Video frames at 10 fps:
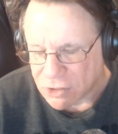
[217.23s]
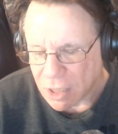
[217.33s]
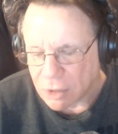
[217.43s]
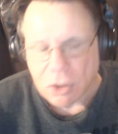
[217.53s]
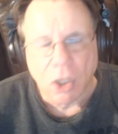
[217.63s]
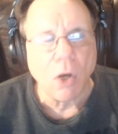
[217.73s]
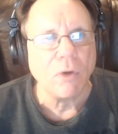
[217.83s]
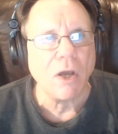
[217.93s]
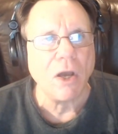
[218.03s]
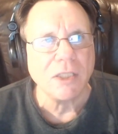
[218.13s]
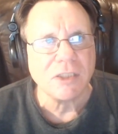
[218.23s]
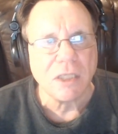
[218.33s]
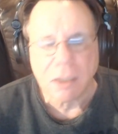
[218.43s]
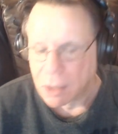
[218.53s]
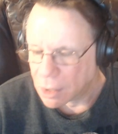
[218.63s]
Dakota Hudson,
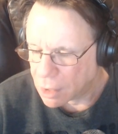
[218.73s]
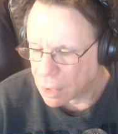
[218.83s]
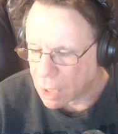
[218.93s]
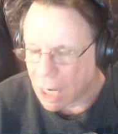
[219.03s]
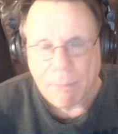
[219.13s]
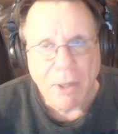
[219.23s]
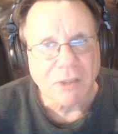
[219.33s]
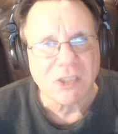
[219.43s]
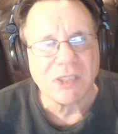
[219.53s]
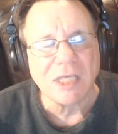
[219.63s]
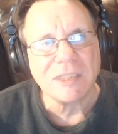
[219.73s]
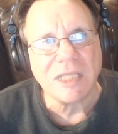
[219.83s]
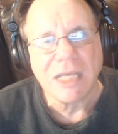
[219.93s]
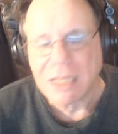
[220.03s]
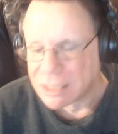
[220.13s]
how about
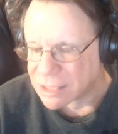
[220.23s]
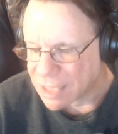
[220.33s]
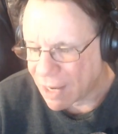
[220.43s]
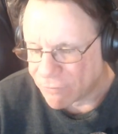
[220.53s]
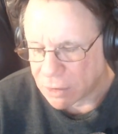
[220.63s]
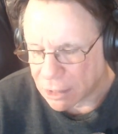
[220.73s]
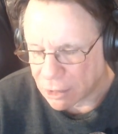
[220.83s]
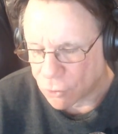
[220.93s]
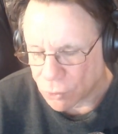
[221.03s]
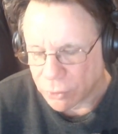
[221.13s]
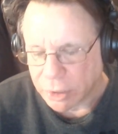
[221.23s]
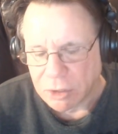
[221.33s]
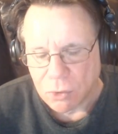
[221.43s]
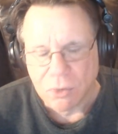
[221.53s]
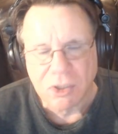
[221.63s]
16-7 in 32
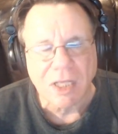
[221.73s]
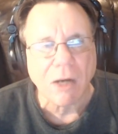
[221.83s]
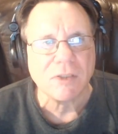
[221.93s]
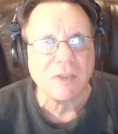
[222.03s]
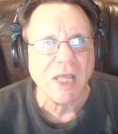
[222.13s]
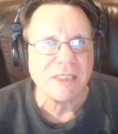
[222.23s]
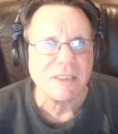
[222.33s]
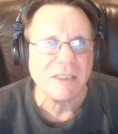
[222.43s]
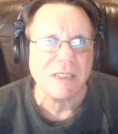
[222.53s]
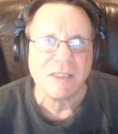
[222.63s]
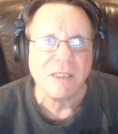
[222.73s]
starts last season?